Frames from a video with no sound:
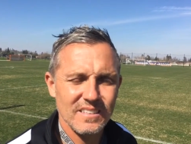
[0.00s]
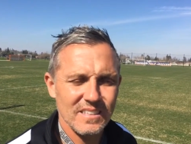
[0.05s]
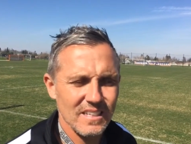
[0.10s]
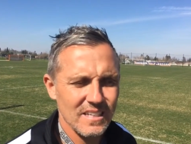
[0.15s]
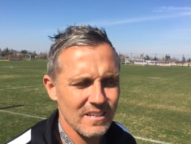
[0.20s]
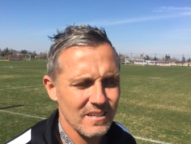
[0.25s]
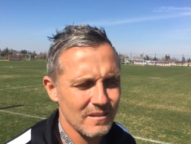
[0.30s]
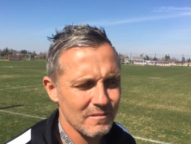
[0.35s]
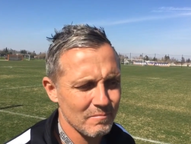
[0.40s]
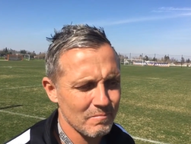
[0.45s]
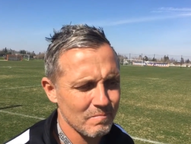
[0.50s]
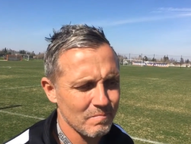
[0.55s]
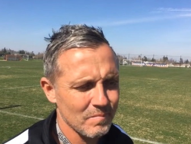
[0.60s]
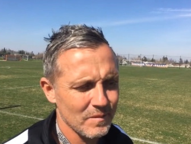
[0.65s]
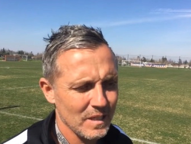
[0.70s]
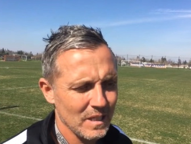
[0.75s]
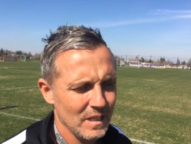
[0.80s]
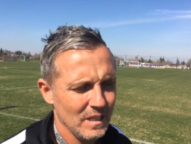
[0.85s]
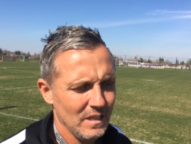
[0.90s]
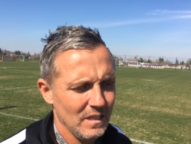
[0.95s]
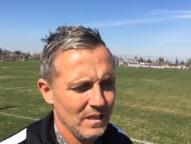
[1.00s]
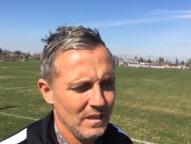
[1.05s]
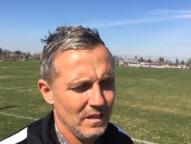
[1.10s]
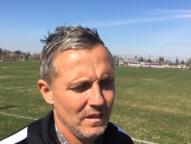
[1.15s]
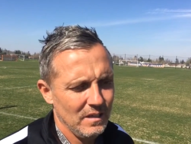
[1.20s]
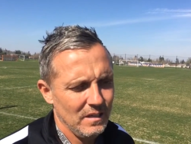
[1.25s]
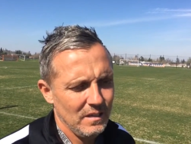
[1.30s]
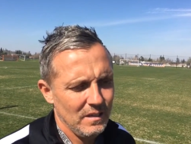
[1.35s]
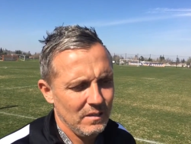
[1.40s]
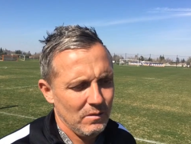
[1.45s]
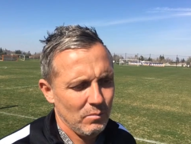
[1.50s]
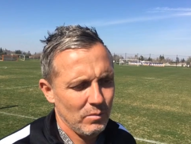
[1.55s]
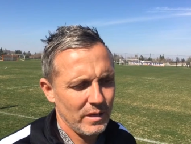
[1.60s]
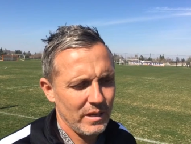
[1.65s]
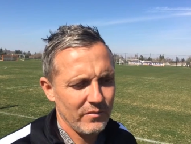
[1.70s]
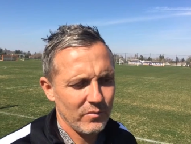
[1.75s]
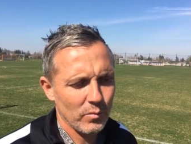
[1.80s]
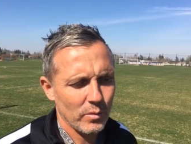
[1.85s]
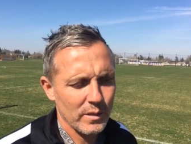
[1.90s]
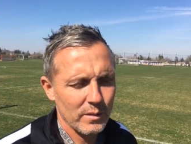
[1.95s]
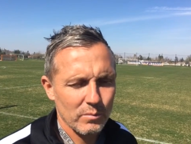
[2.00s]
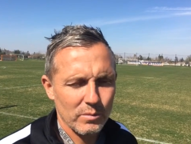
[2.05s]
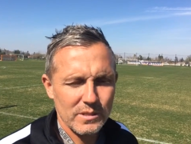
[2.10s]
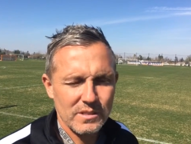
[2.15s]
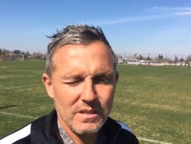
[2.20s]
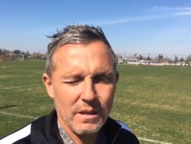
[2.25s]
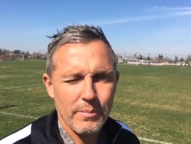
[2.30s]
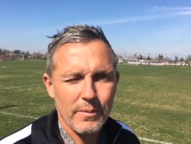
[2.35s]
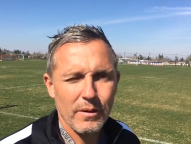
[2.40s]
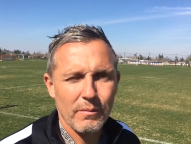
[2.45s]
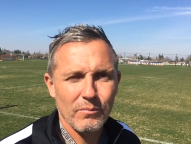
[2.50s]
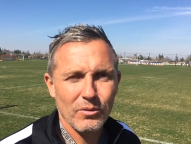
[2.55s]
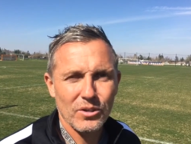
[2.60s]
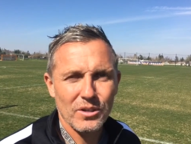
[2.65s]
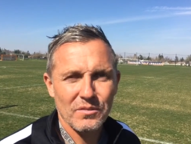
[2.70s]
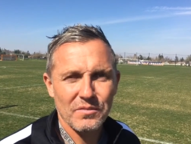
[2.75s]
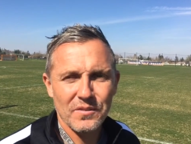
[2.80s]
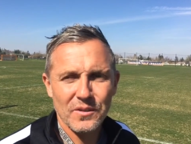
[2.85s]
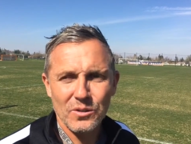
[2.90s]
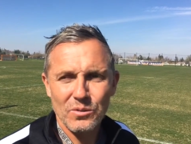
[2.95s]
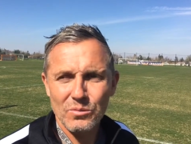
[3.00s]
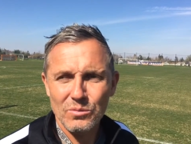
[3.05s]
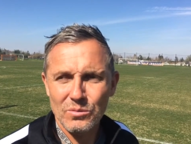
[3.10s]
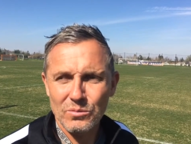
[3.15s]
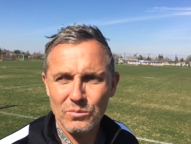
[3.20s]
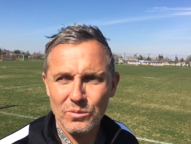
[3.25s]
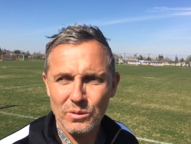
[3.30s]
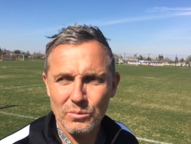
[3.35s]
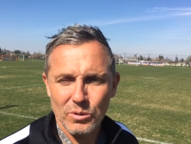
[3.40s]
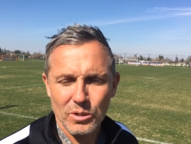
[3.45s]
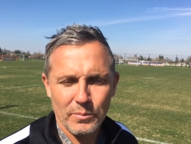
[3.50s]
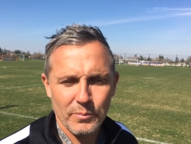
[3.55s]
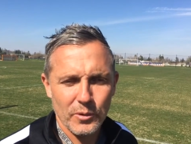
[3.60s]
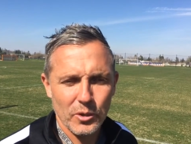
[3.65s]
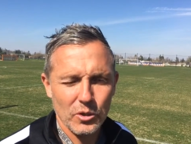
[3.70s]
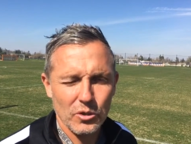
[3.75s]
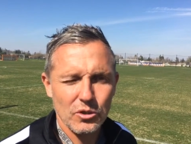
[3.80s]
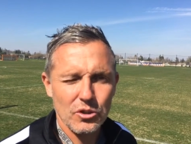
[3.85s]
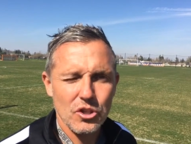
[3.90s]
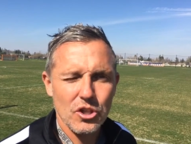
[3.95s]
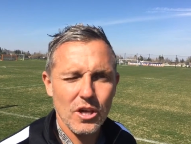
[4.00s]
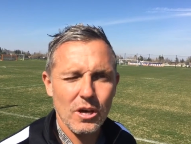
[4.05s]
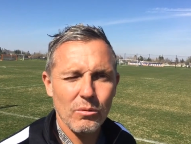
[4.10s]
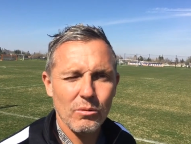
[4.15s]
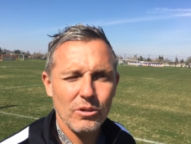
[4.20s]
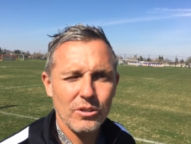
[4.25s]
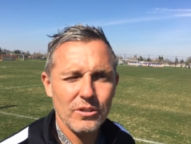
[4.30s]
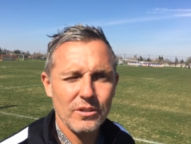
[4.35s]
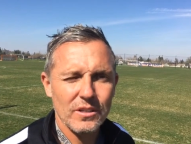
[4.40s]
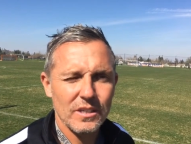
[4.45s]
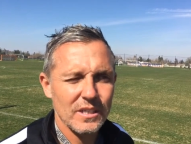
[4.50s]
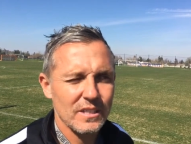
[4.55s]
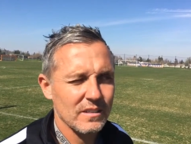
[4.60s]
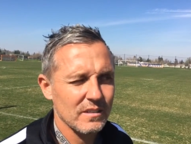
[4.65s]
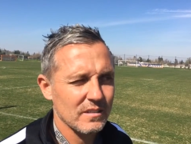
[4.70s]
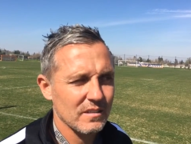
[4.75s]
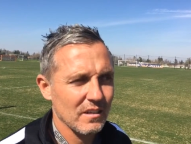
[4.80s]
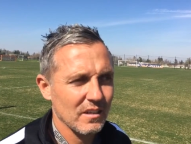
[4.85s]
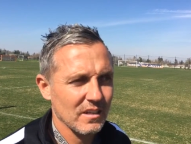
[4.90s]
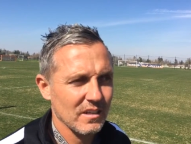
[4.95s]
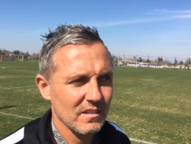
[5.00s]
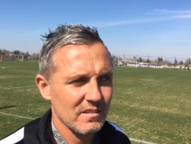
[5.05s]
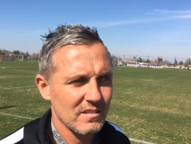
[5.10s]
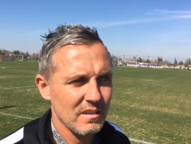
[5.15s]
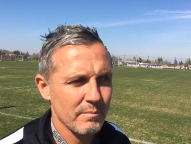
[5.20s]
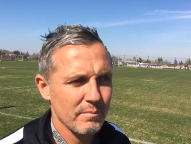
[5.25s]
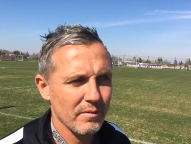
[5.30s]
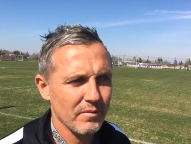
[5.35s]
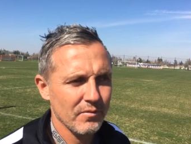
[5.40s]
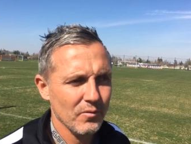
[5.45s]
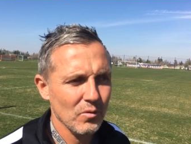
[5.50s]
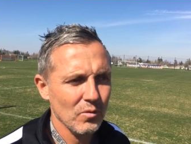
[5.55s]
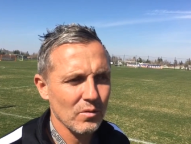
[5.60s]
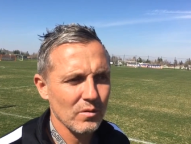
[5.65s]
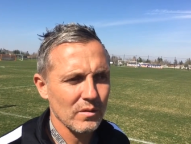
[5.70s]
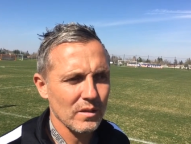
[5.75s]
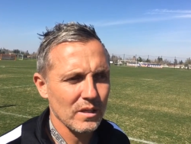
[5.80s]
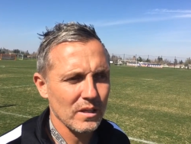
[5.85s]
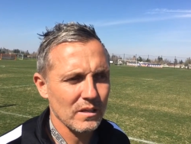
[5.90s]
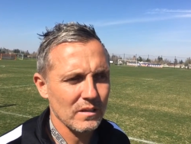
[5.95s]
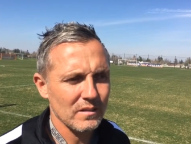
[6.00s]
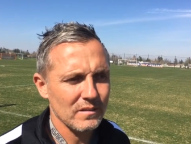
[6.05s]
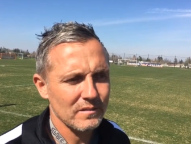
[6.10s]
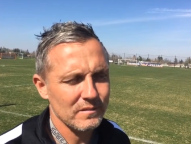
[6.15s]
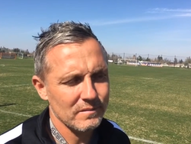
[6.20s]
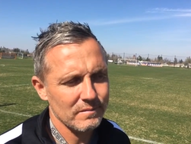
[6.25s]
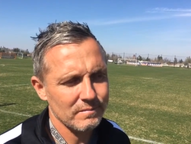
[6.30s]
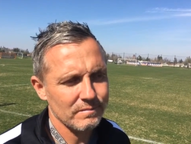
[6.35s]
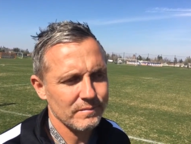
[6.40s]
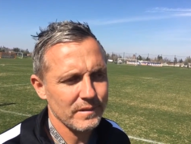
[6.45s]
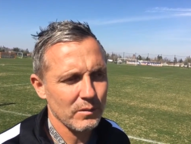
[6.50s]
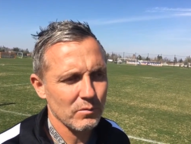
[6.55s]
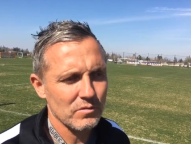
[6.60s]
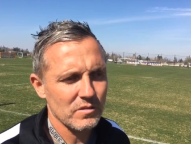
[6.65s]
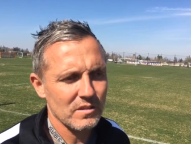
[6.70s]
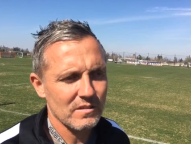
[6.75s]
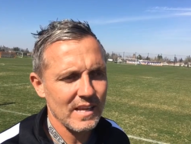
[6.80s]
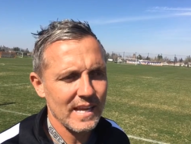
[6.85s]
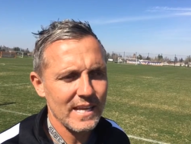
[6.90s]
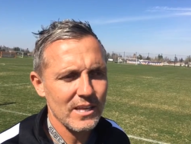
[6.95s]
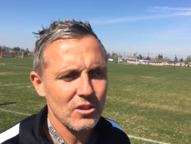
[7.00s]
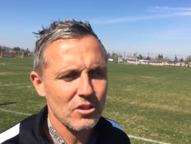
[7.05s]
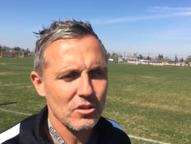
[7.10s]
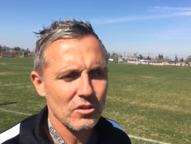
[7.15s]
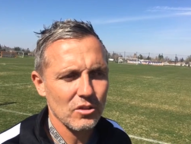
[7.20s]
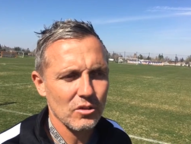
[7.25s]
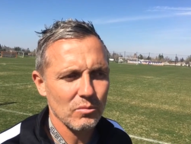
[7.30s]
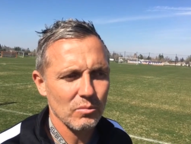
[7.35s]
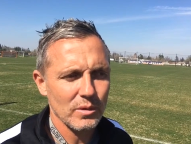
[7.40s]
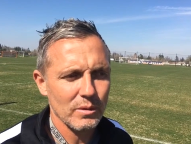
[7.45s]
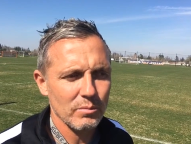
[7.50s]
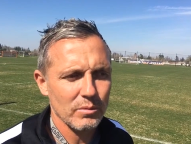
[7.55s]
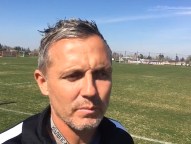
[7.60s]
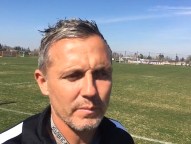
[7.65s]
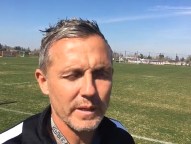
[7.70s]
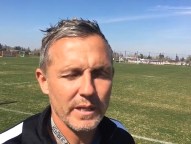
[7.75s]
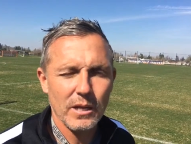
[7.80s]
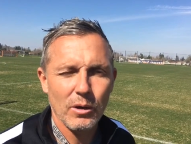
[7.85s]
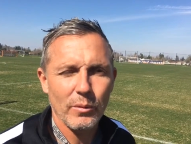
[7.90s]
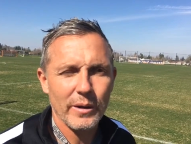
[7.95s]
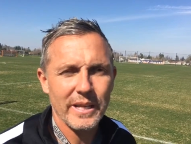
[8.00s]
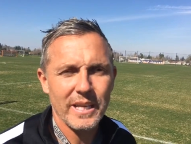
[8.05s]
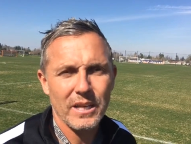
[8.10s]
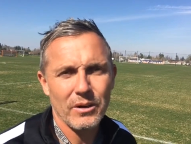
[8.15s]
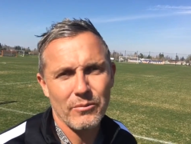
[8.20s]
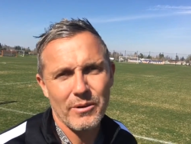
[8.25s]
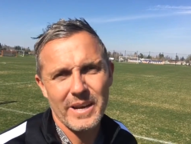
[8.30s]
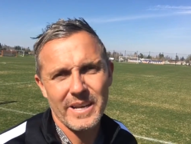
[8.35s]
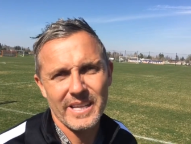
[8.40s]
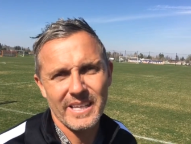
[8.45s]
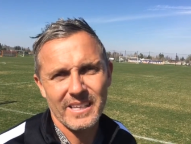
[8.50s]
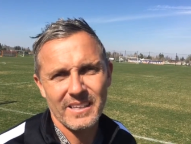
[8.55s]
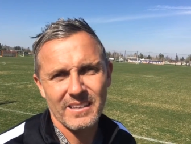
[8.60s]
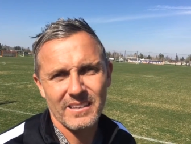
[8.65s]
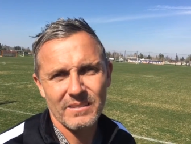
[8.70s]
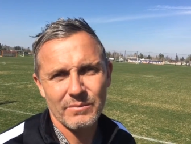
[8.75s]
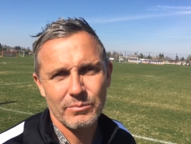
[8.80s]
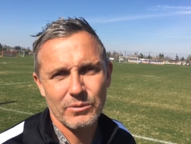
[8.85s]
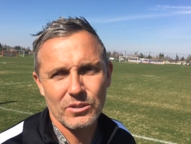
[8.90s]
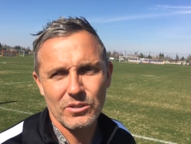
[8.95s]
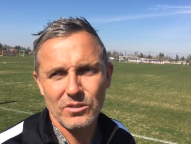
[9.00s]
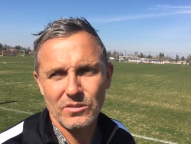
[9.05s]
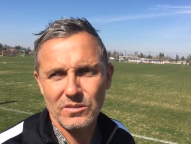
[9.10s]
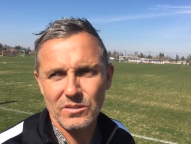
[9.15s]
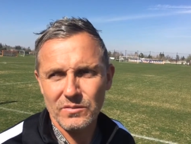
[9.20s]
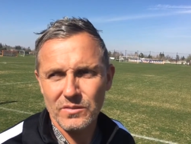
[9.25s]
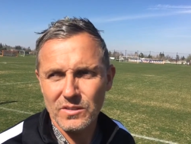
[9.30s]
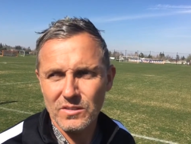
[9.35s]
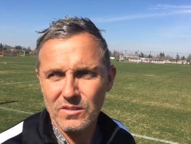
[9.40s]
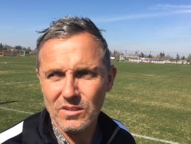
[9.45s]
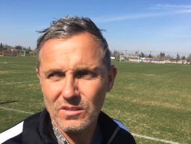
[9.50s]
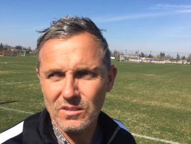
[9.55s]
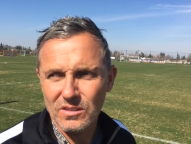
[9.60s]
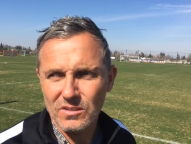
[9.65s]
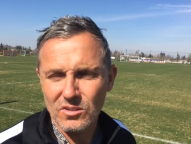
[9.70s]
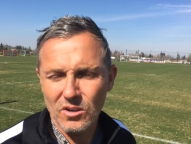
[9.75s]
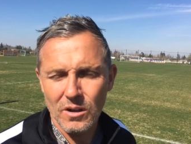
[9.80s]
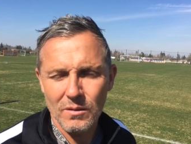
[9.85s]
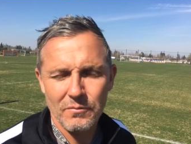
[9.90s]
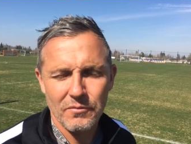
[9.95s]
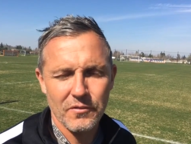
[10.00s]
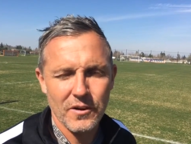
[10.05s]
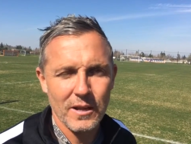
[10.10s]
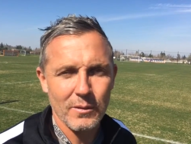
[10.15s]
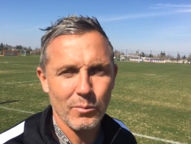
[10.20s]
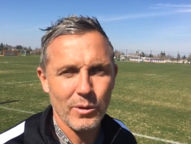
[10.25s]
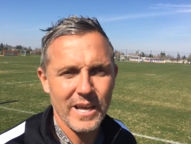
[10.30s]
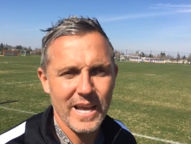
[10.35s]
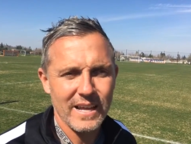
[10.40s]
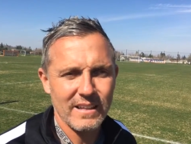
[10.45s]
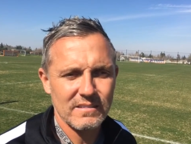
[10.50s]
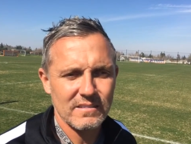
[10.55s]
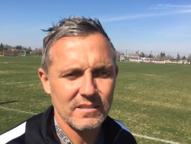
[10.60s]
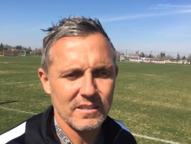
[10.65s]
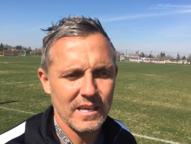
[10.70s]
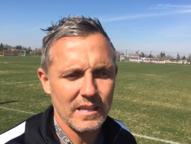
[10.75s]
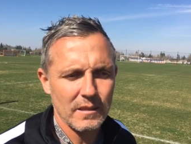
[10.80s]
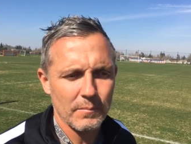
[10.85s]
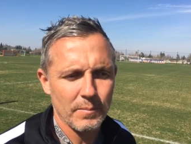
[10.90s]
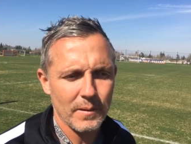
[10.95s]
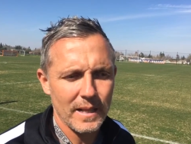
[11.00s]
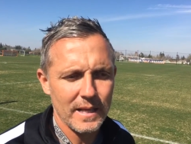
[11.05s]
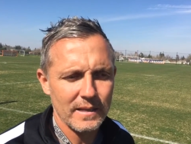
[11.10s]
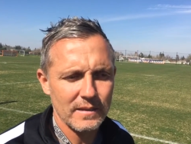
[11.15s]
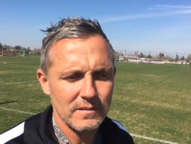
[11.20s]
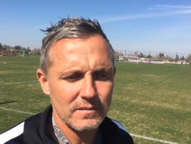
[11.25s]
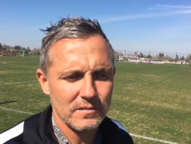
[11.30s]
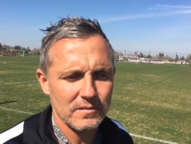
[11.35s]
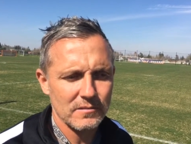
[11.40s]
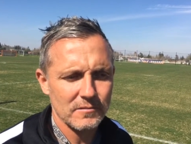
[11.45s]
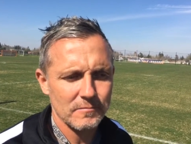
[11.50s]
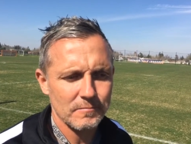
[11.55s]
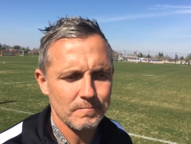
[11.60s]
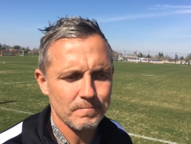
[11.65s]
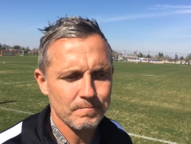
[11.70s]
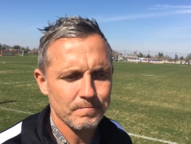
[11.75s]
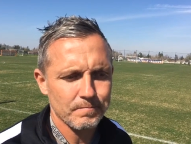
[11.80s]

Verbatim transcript: Um, whenever we, we step out on Bonney Field, we want to put a good show on, and like I said before, there was a danger that we would be nowhere near ready because of the, the time frame we had to get the players